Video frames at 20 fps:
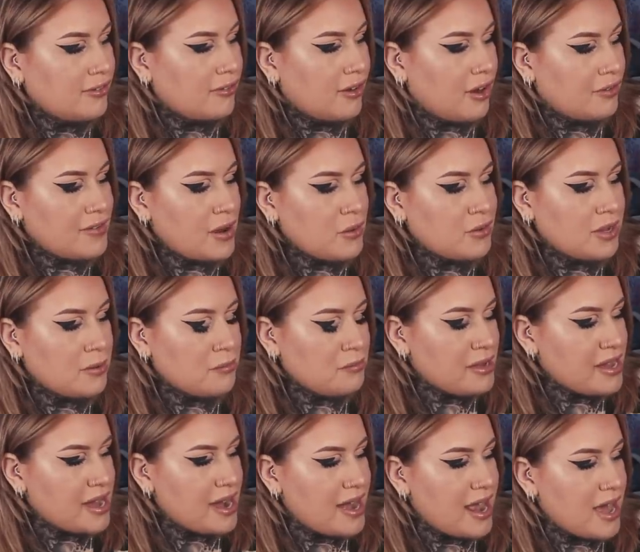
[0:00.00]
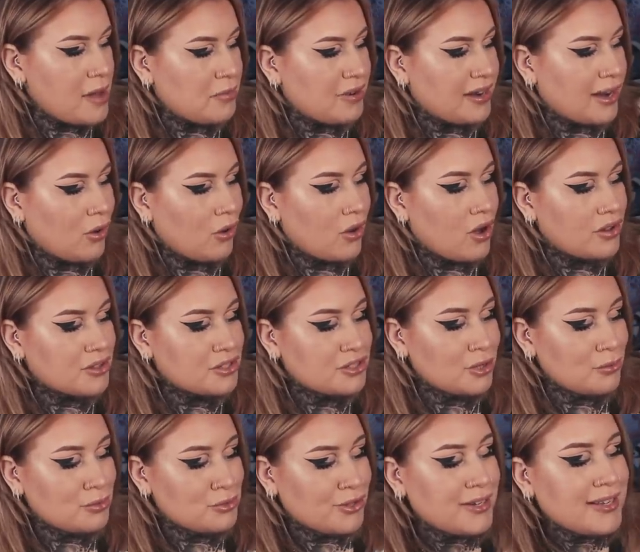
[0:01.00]
I found it in B&M and now I can't
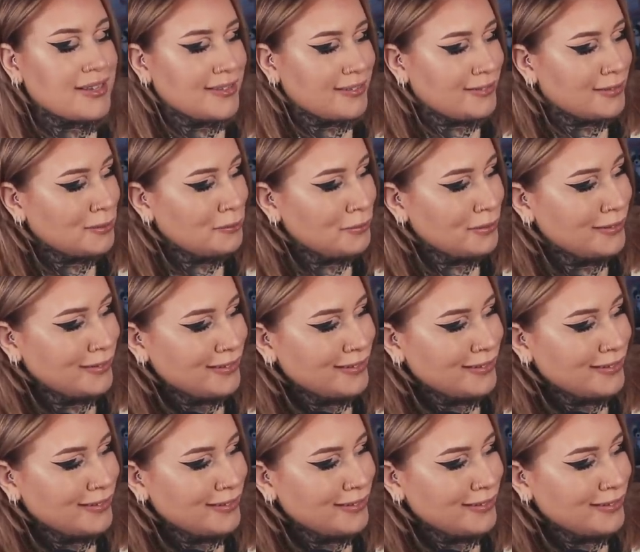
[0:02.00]
stop drinking them.